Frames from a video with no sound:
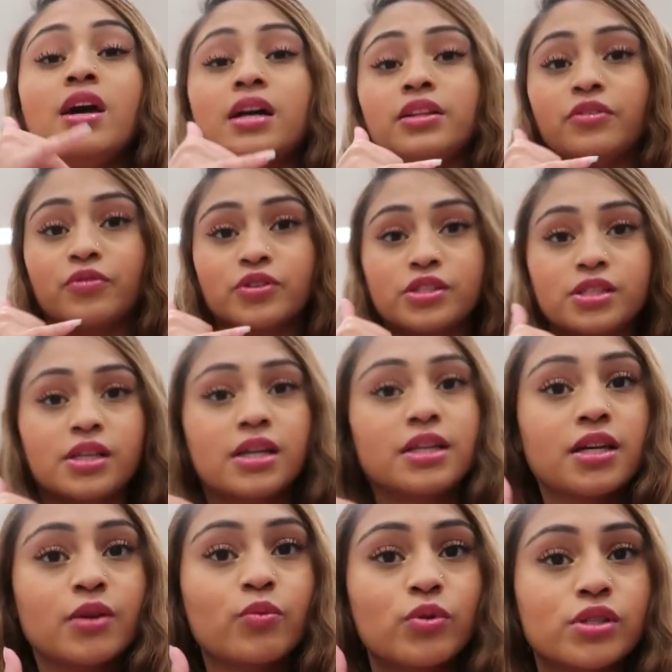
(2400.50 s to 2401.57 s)
And the first thing I
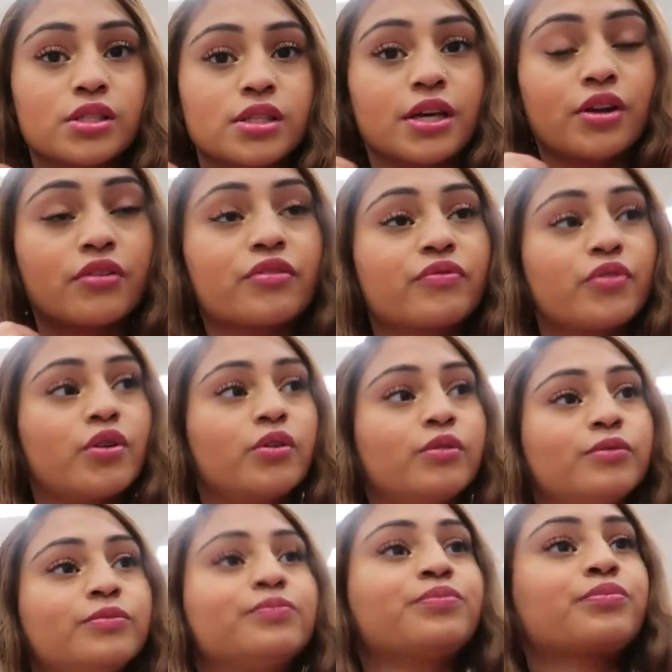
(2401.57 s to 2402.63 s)
did was get on the
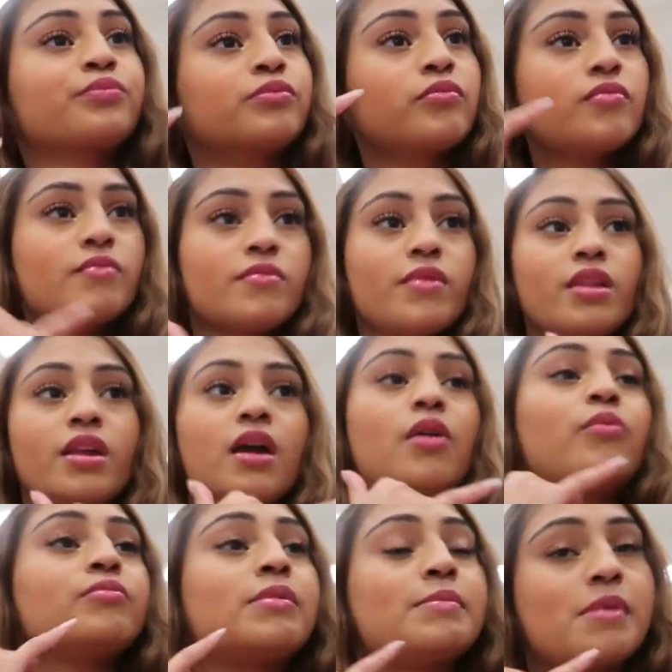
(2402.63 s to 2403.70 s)
phone
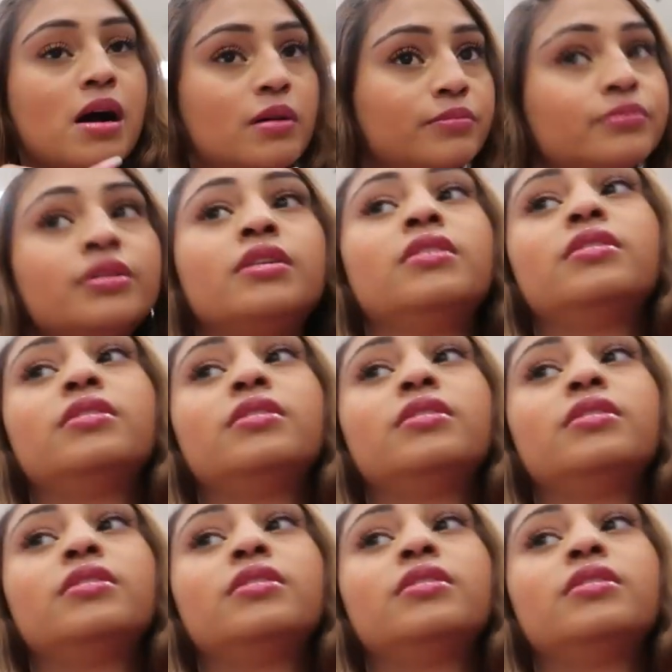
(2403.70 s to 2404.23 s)
with my mom.